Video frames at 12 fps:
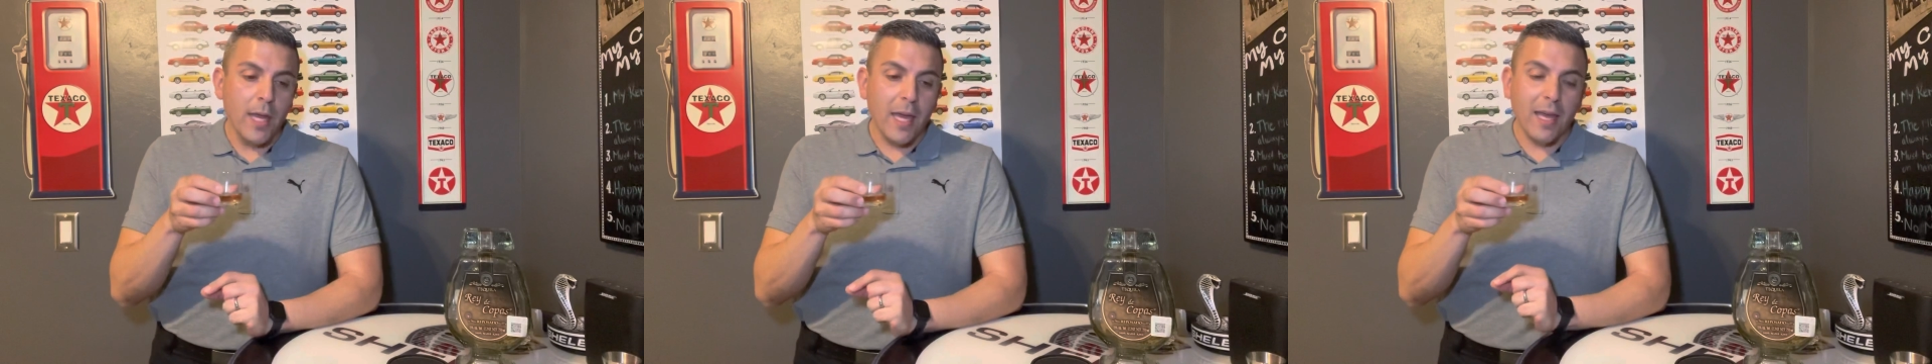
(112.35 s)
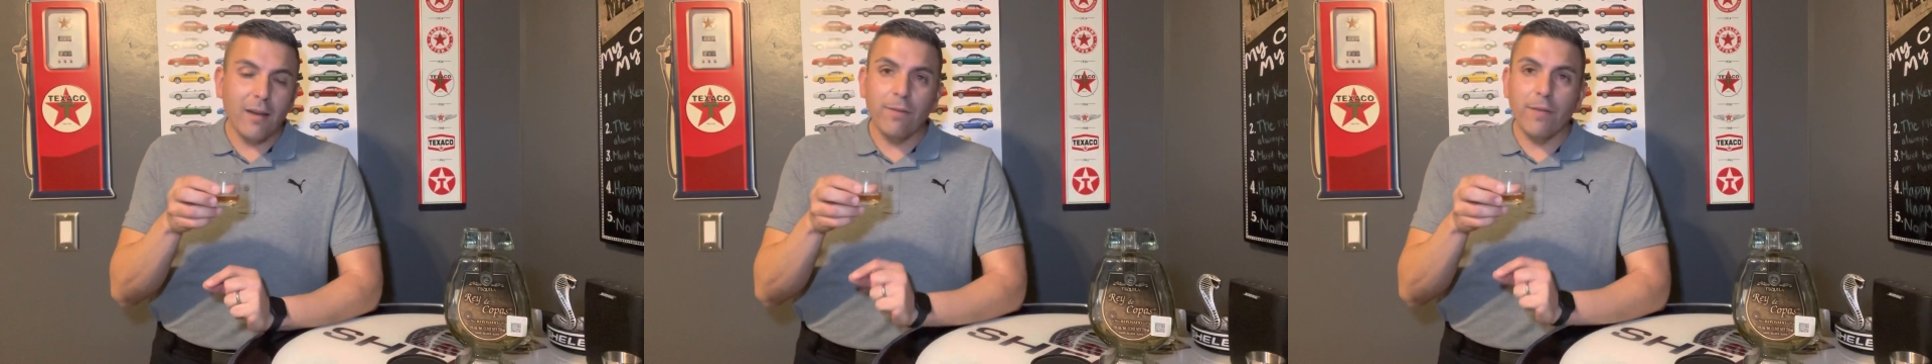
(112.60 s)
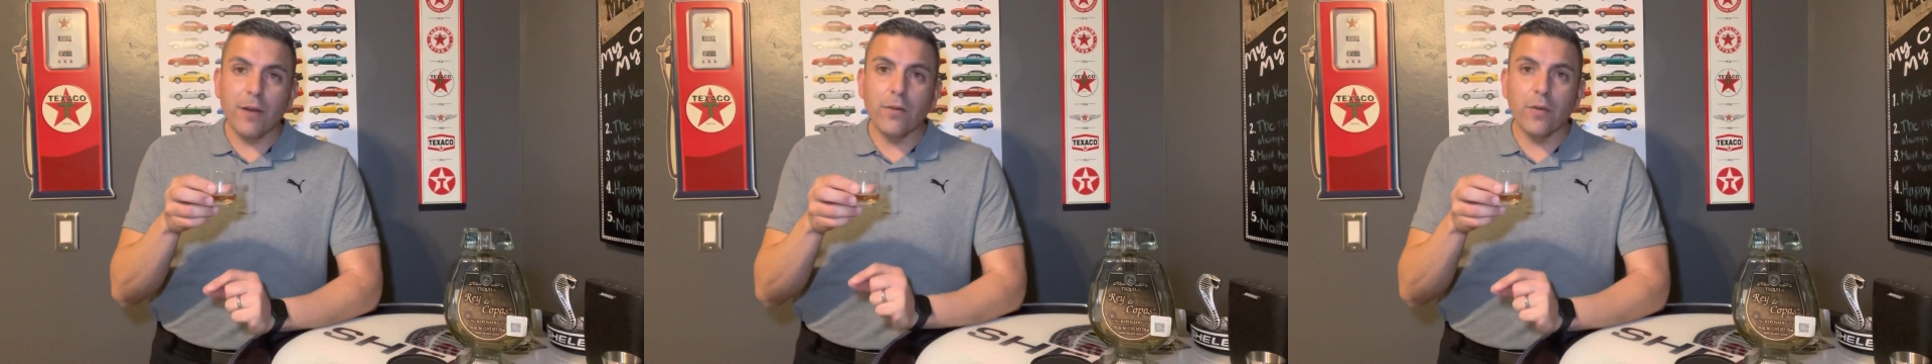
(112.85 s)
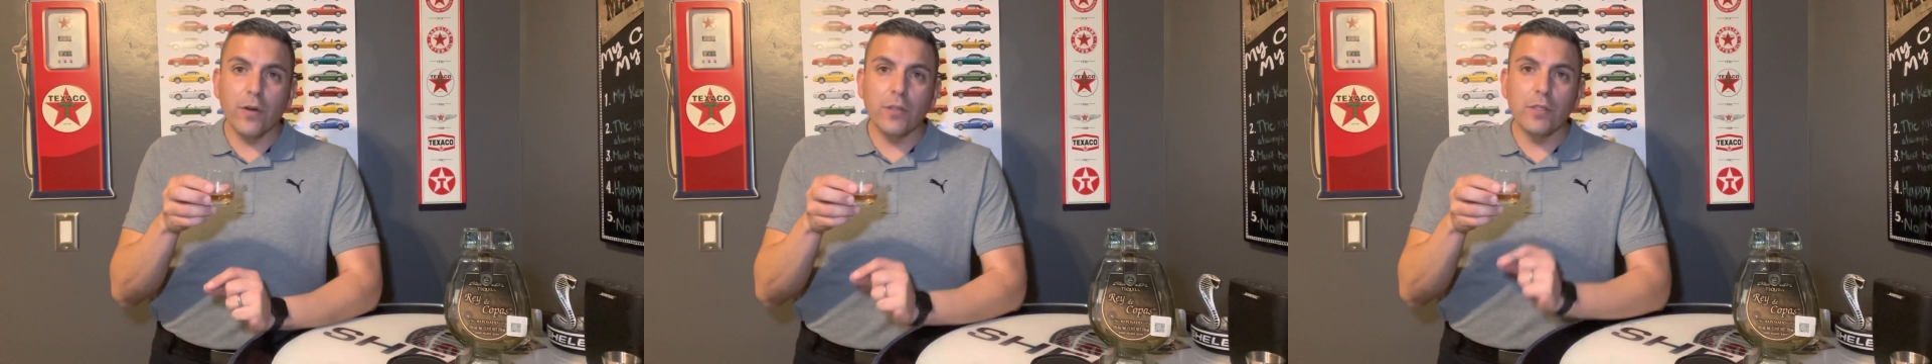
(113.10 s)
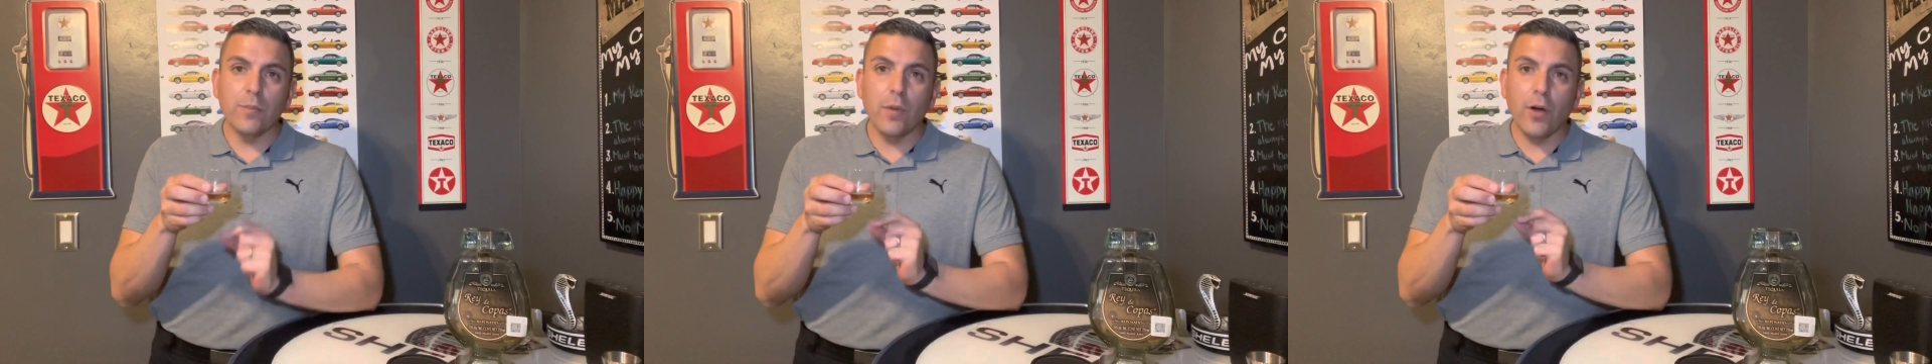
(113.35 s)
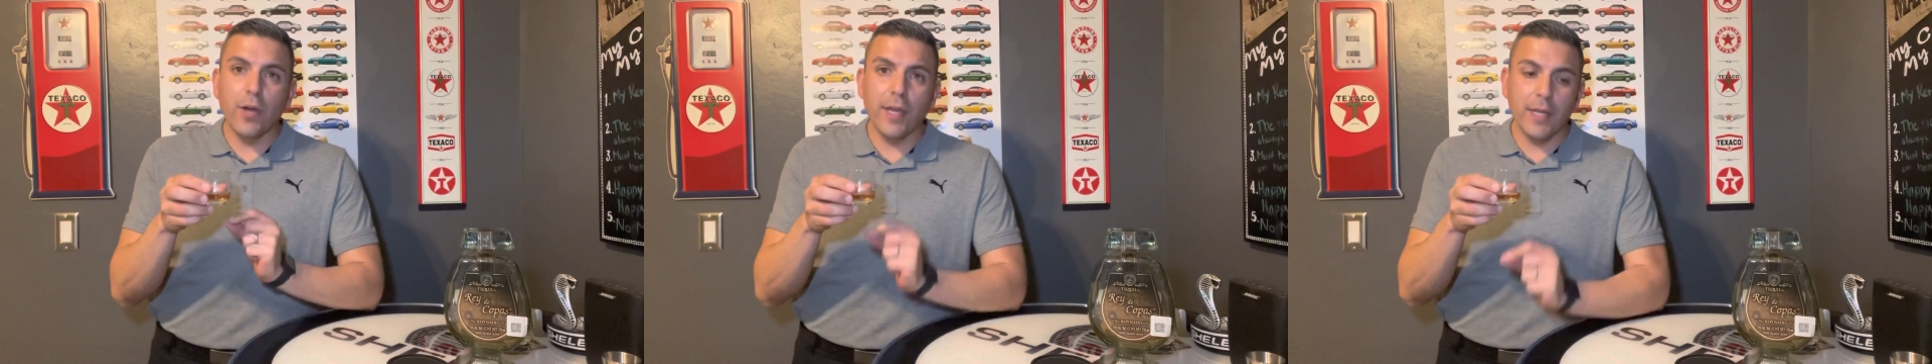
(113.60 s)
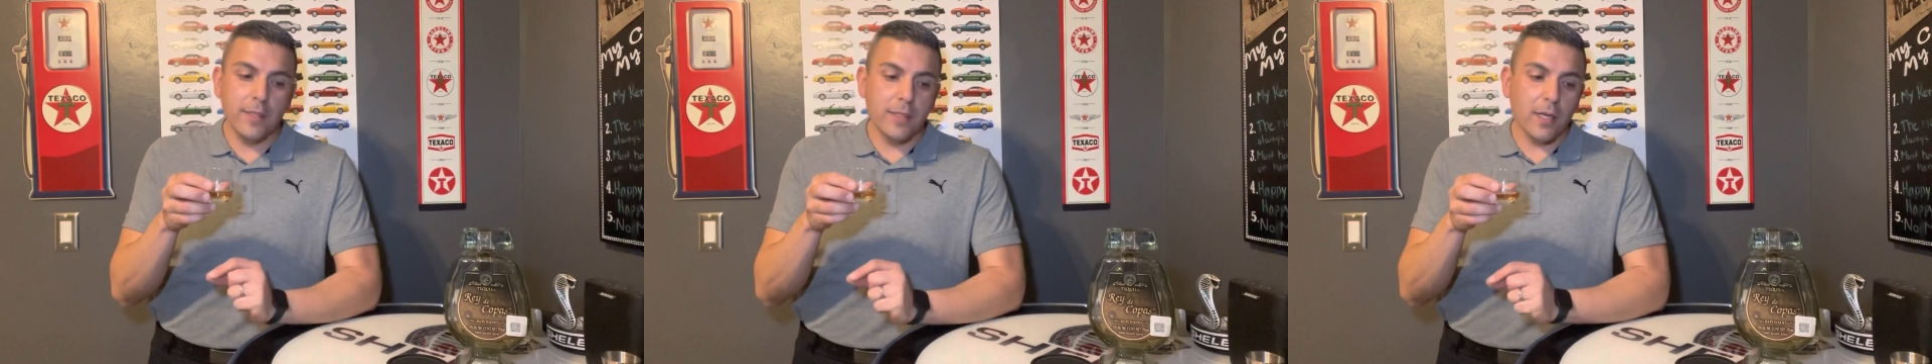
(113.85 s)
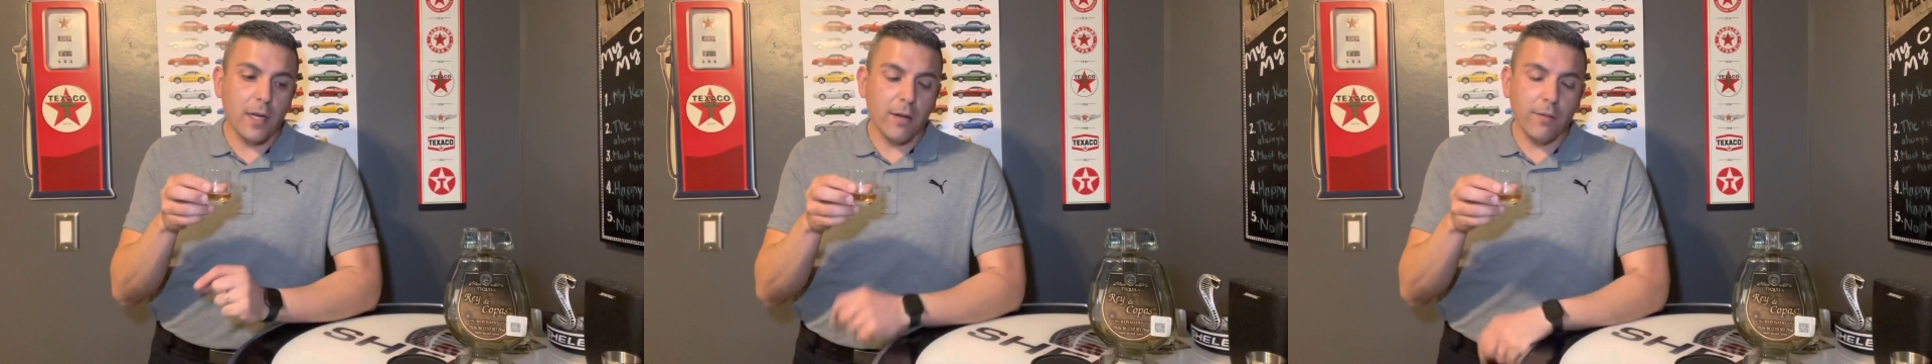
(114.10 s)
and a very, very small hint
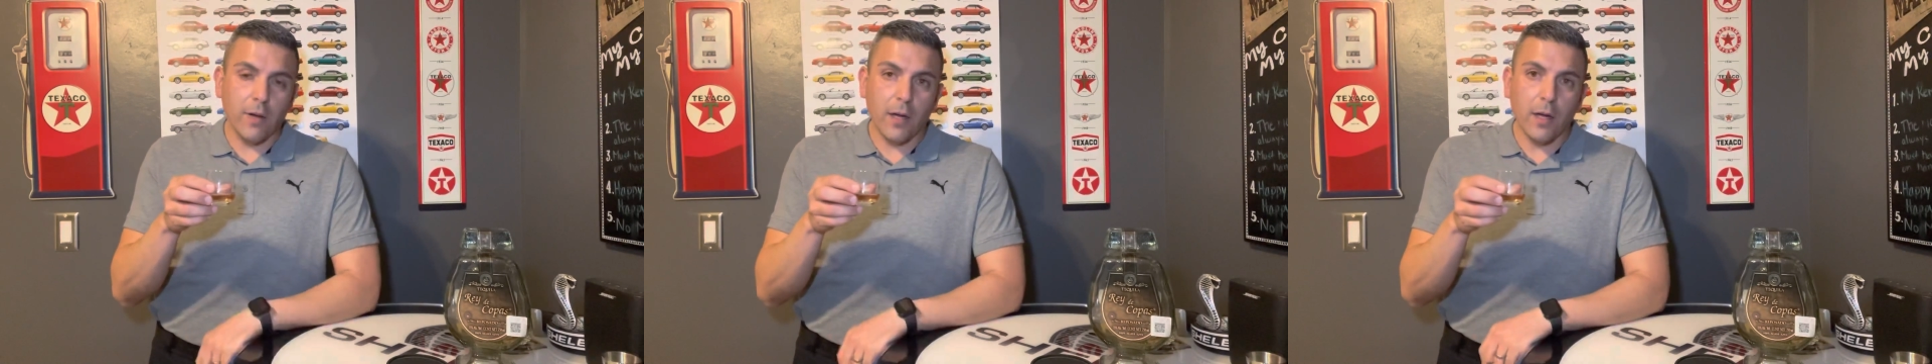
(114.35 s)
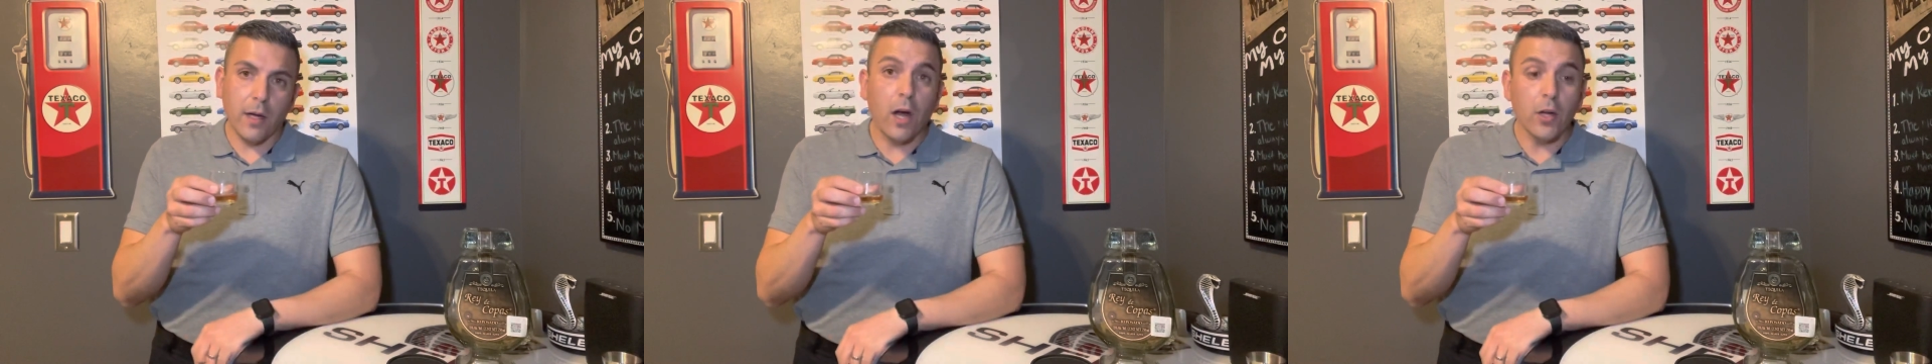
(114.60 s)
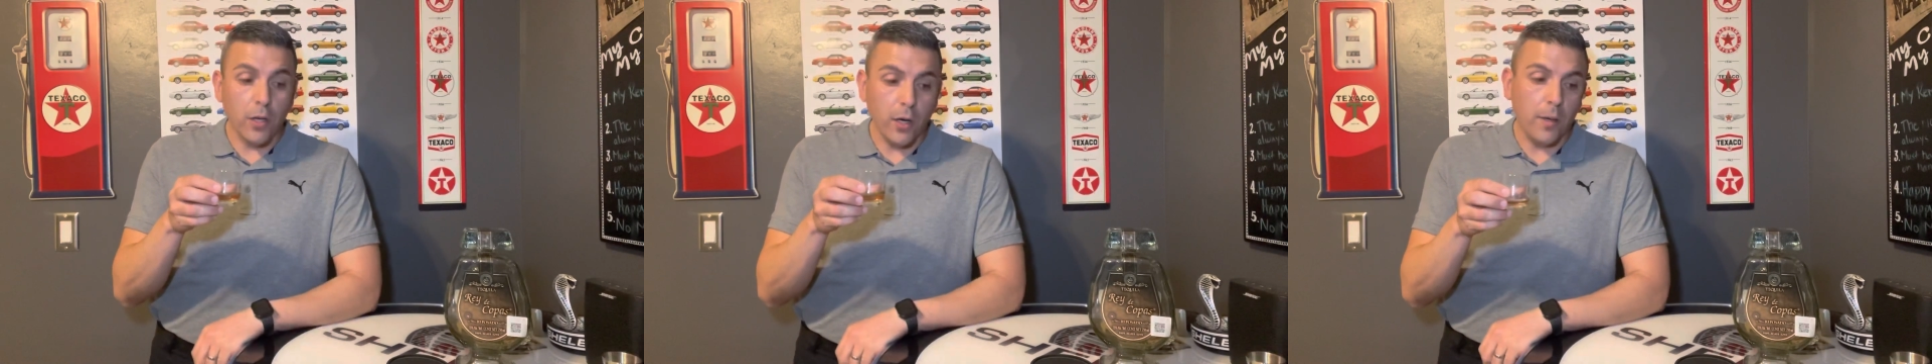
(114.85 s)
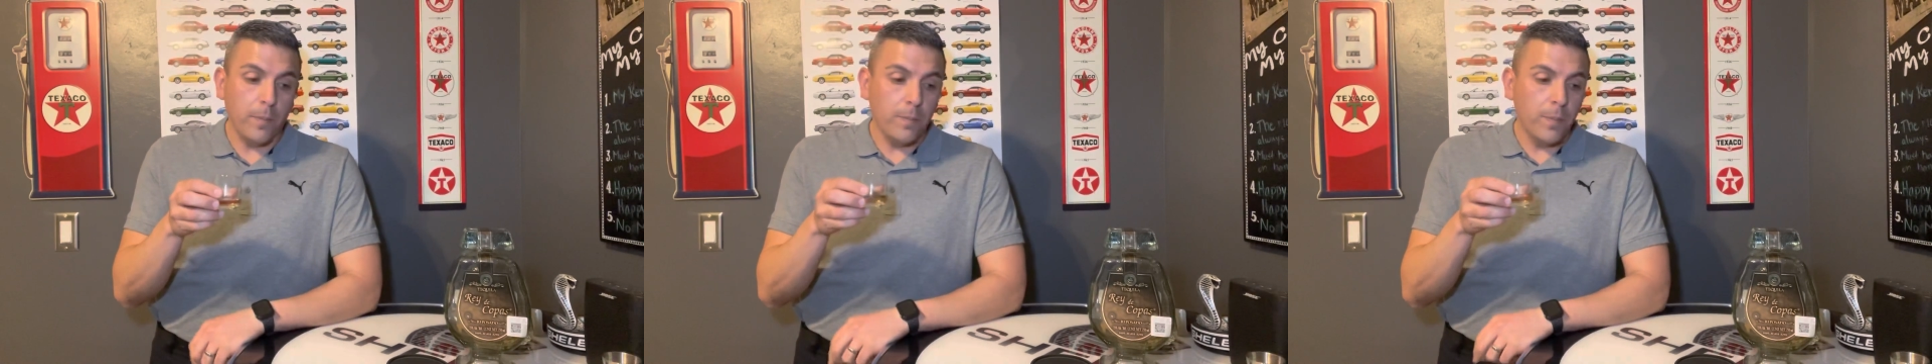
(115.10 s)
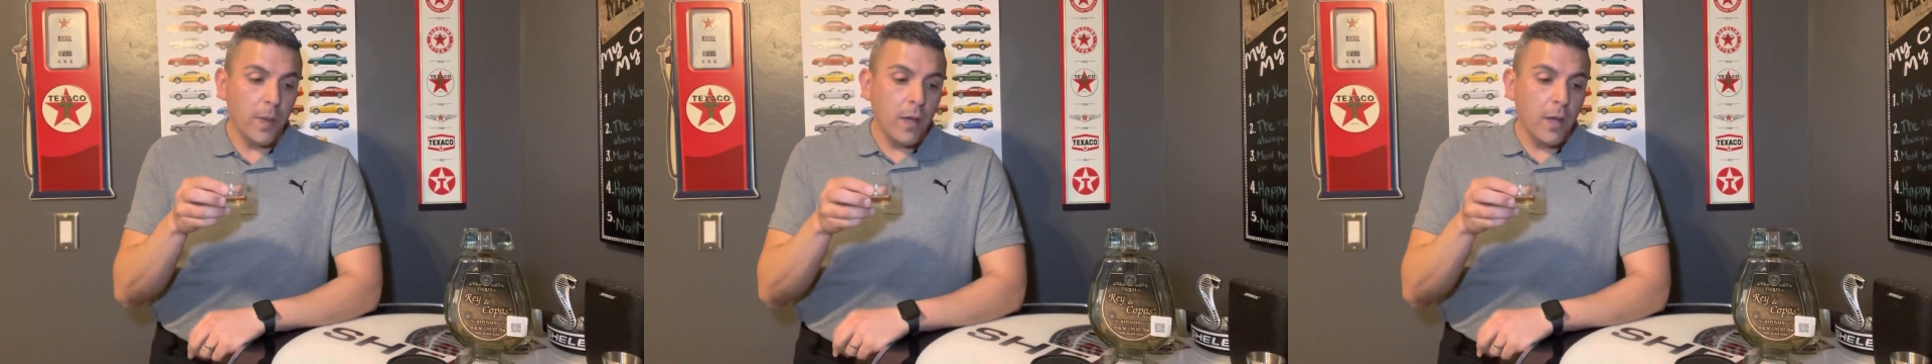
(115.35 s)
of alcohol.